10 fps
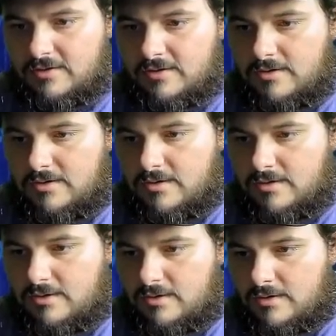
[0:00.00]

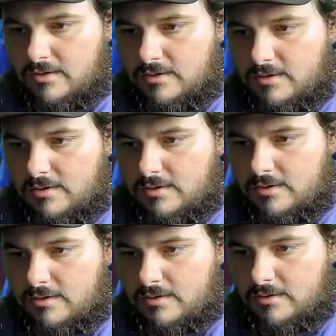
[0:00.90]

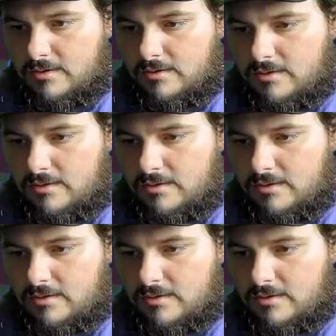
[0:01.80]
No one is speaking in this clip.